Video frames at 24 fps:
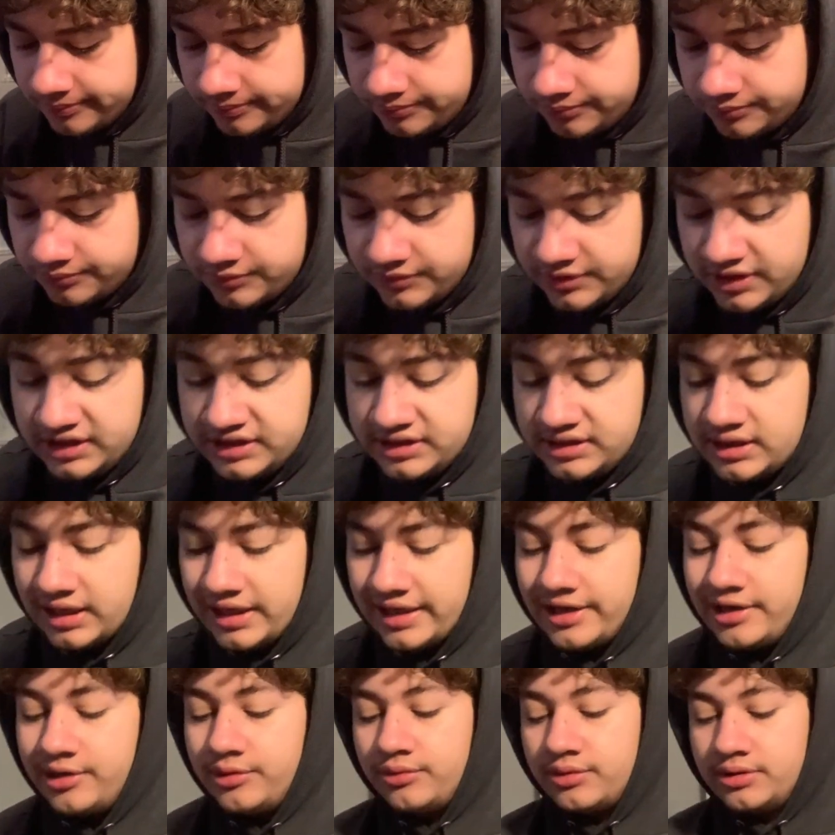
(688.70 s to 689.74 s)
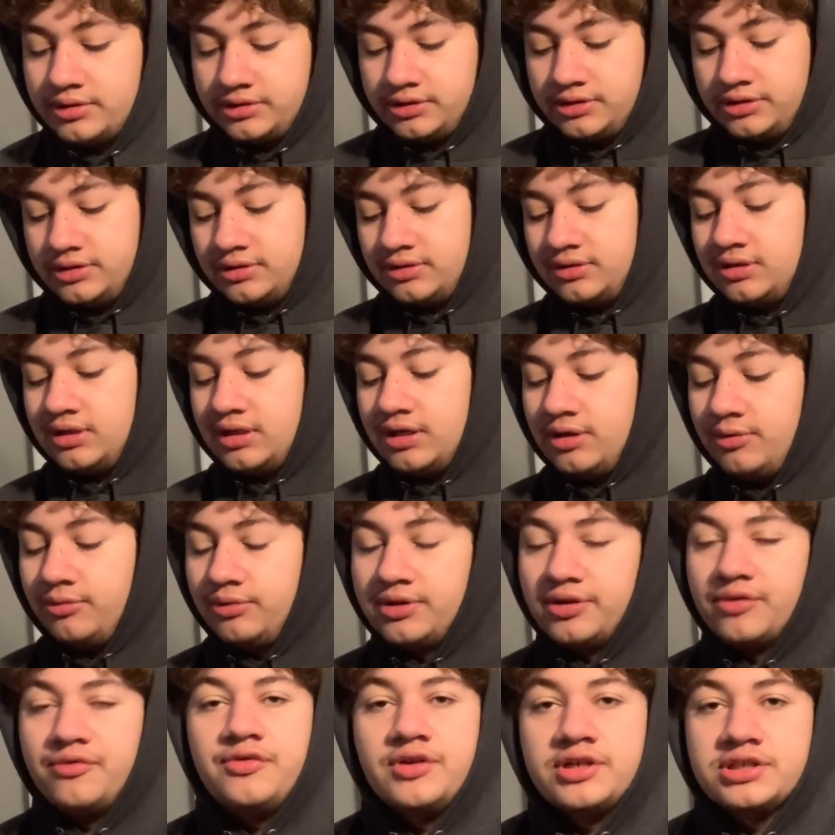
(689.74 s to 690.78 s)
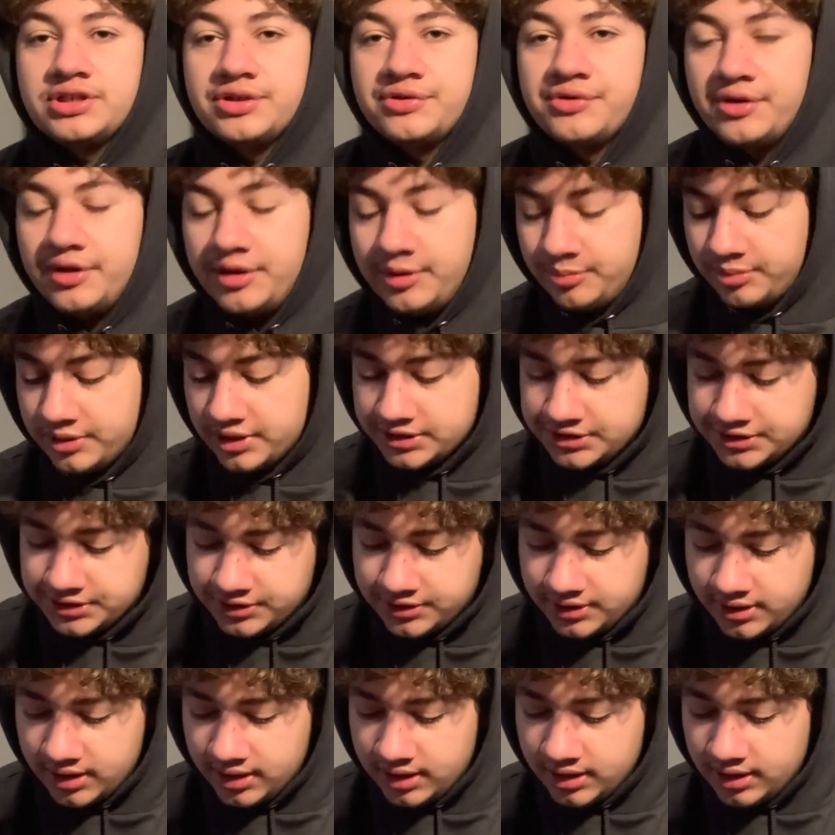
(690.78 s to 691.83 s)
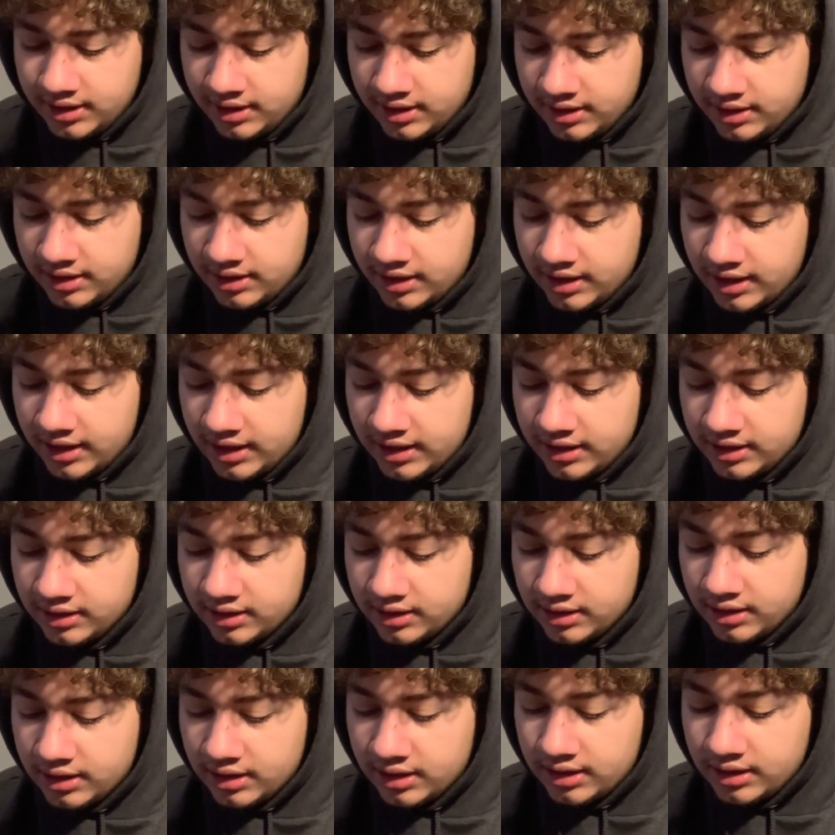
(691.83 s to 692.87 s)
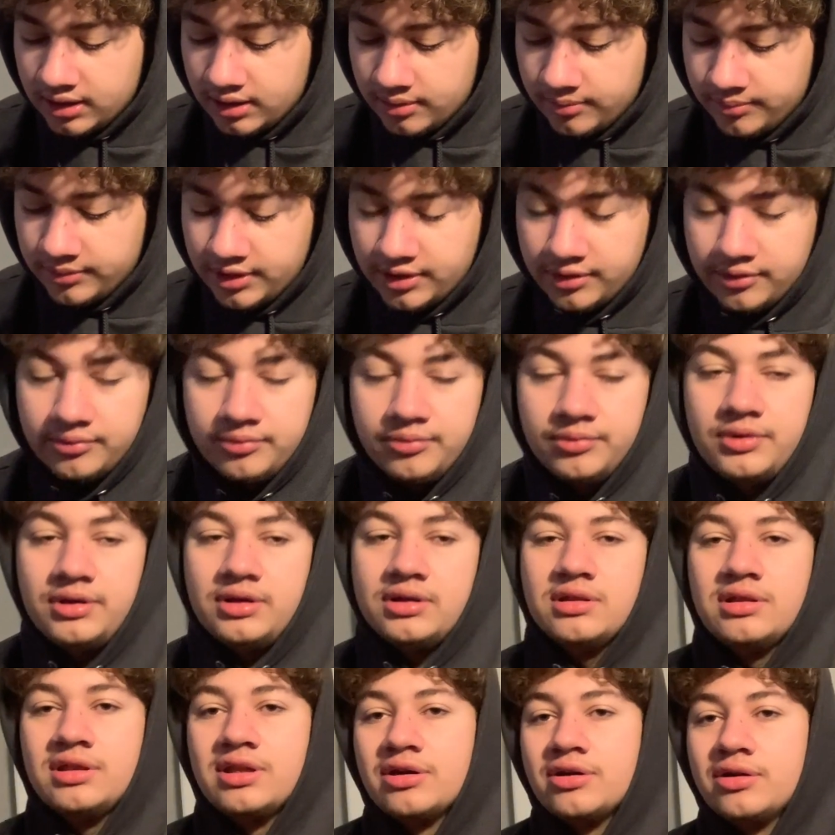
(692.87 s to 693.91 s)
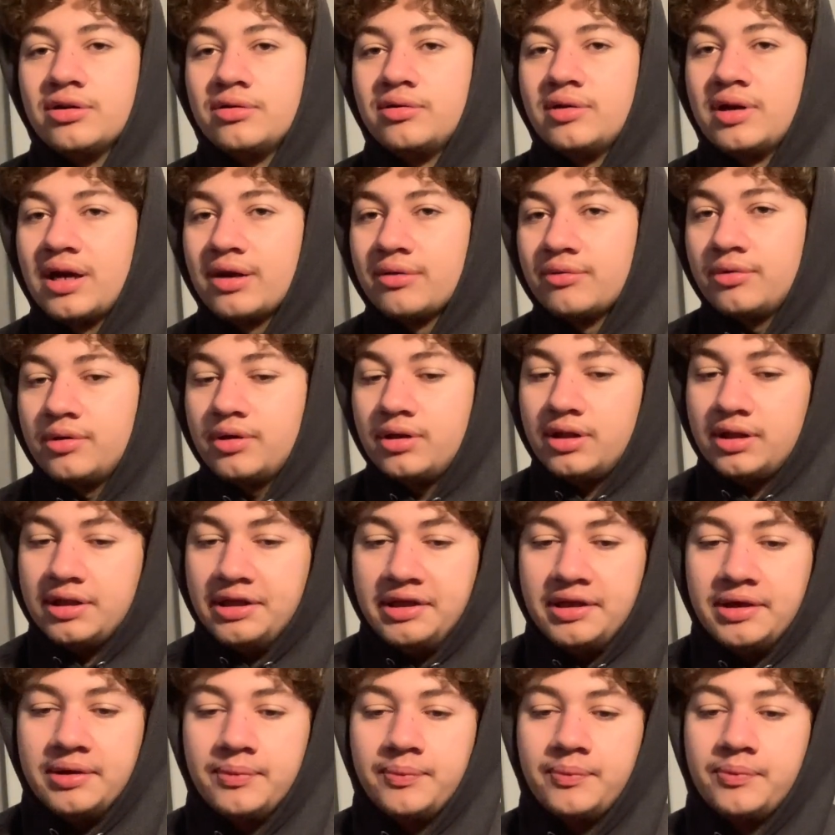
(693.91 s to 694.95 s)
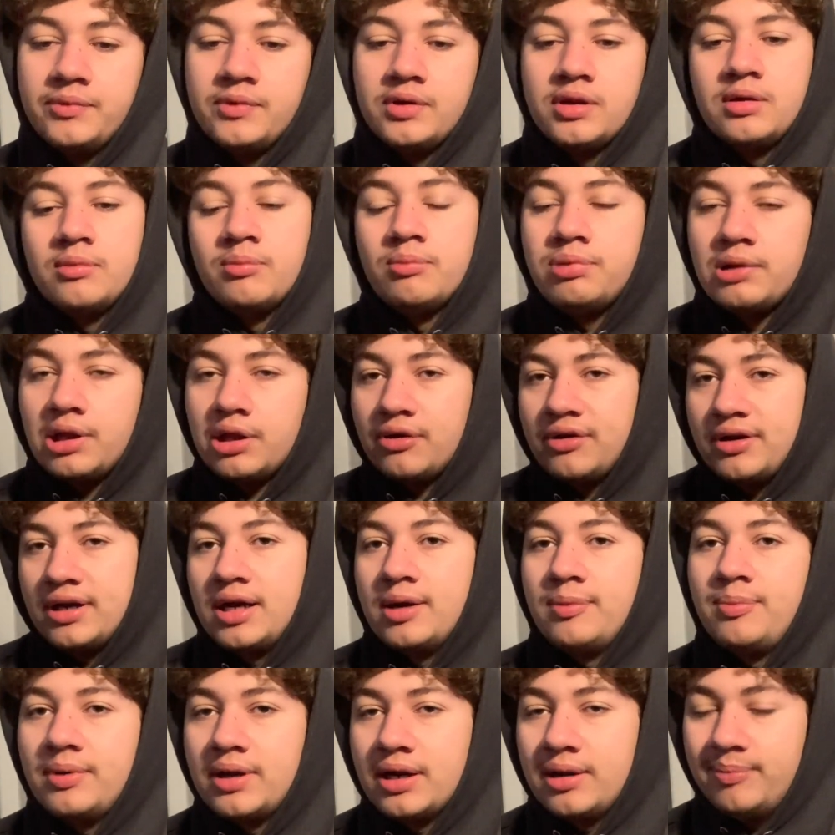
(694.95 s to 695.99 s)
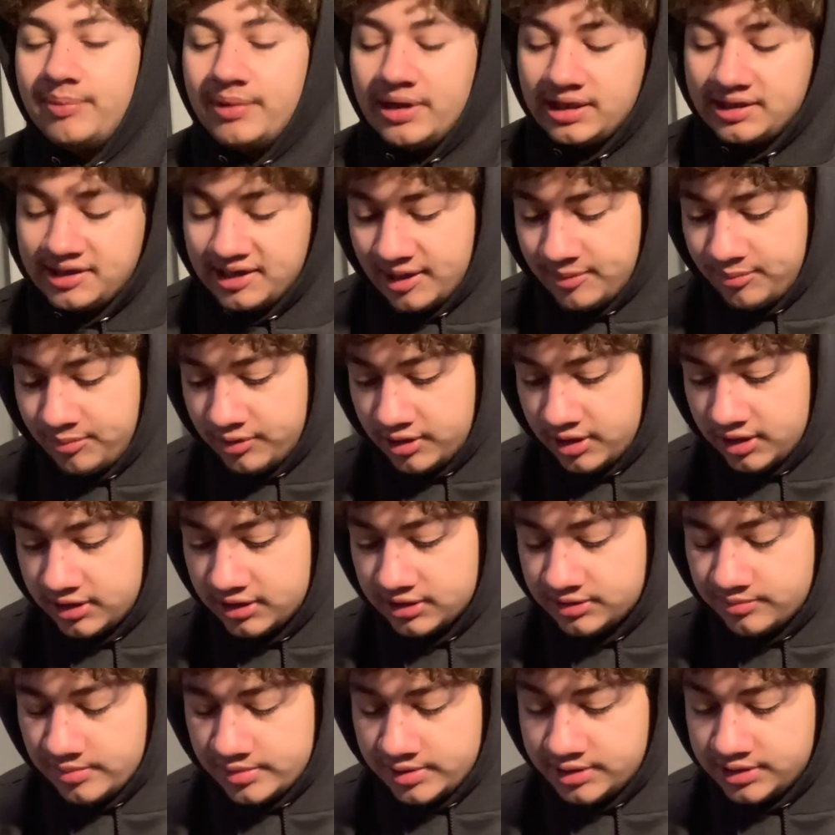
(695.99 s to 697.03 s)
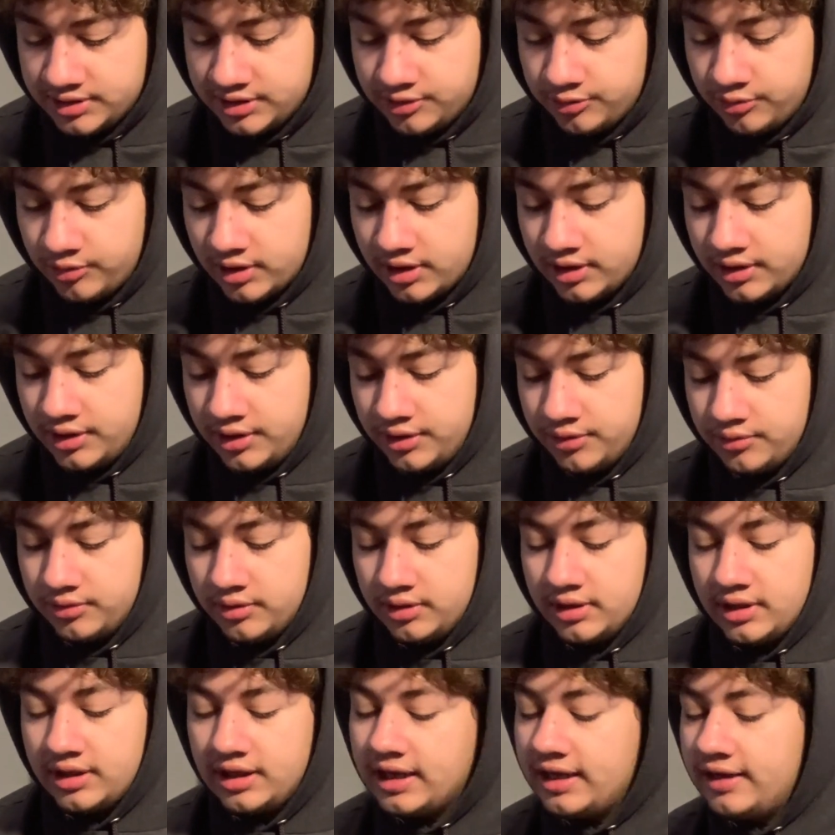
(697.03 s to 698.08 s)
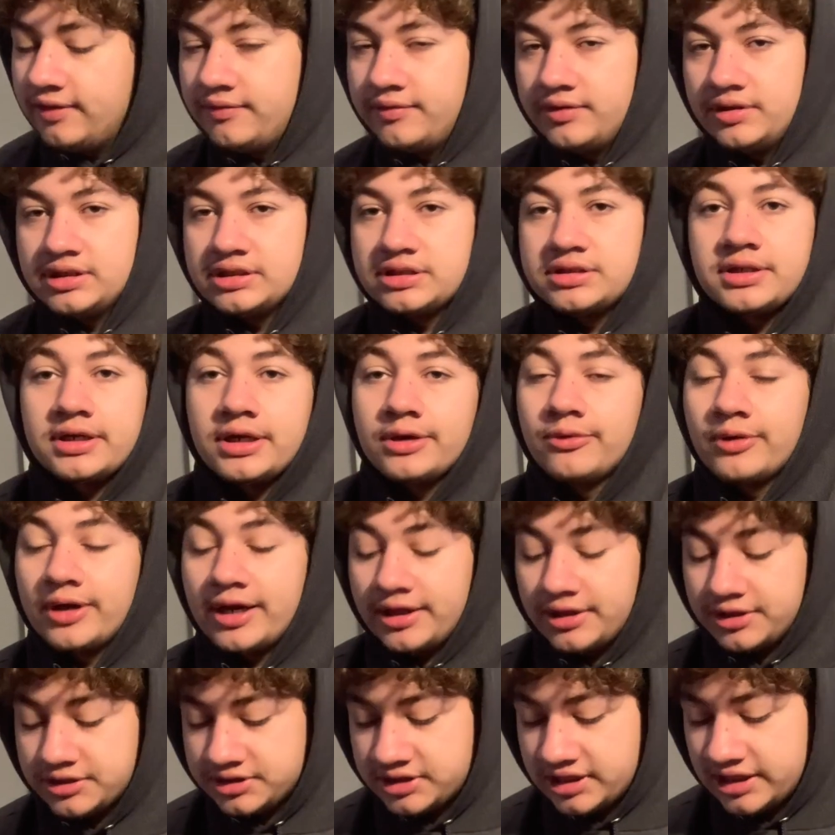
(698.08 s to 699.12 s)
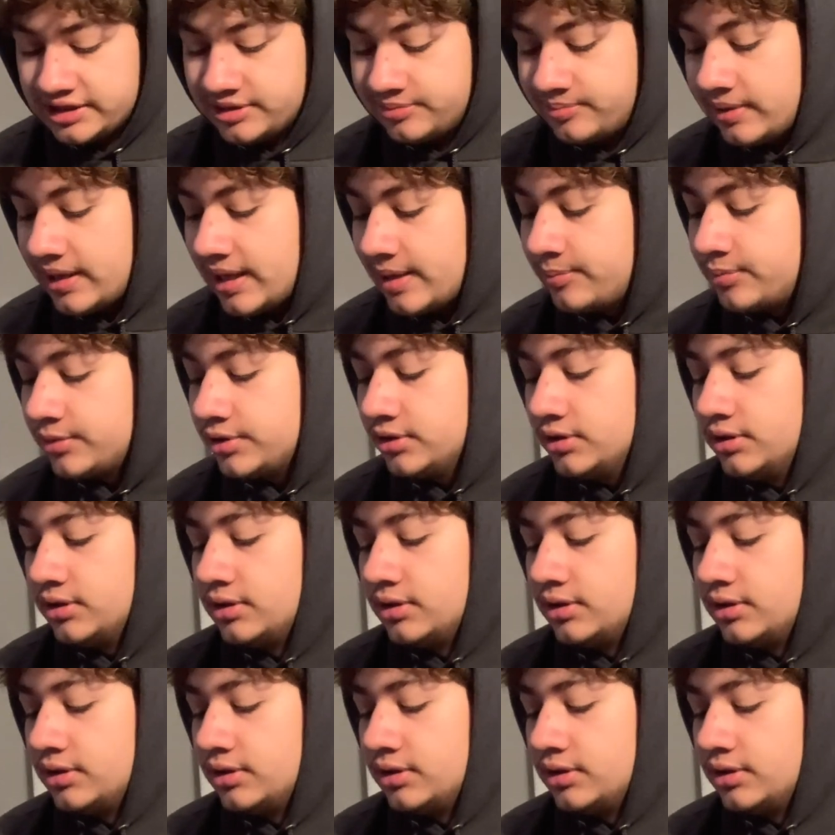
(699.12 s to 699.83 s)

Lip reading: These tiny ones, when the fish are really pressured and you know, they're not really blowing up on a big topwater as much as you wanted to, even just like a regular size popper.